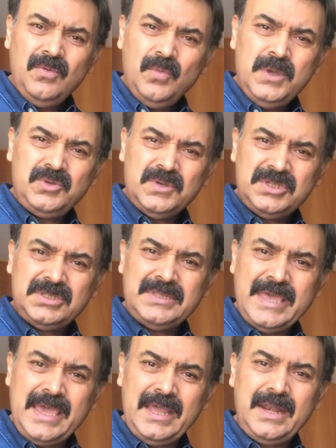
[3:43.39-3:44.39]
which was
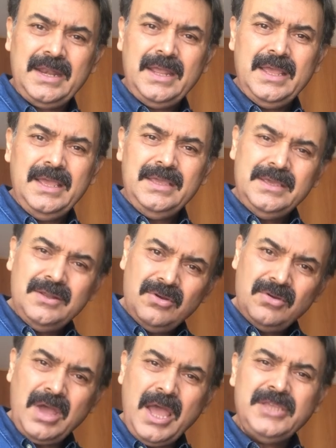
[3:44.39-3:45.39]
there, you
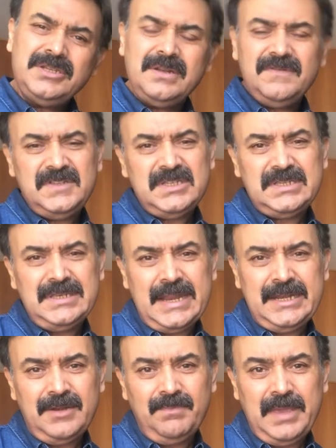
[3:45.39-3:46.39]
know, I should have just
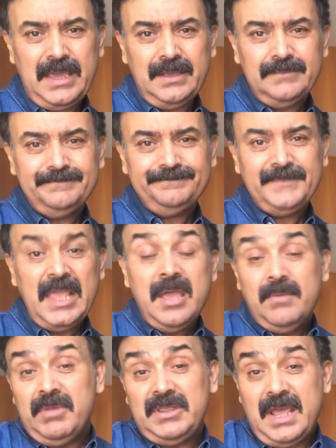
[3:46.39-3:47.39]
let it be.
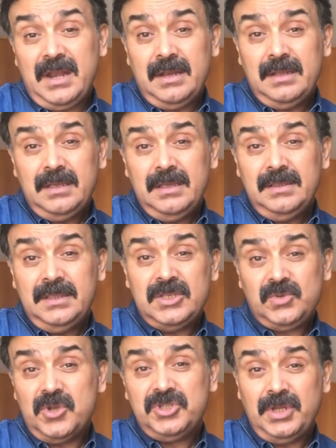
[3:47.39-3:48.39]
But then
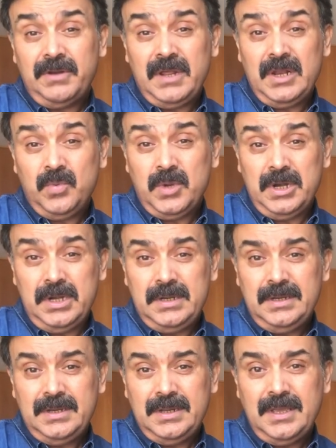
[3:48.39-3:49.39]
this was the real
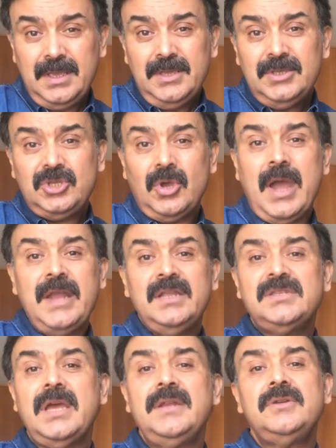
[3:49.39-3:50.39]
world. So I
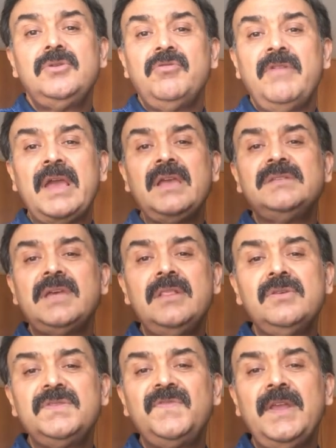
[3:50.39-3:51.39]
decided to reconcile
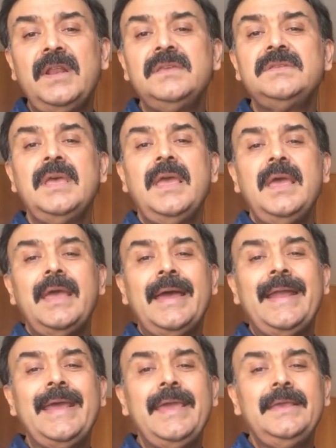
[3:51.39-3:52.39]
those feelings,
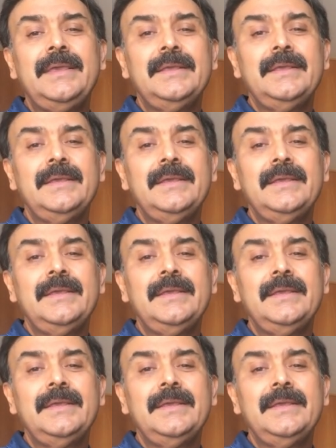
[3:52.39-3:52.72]
and I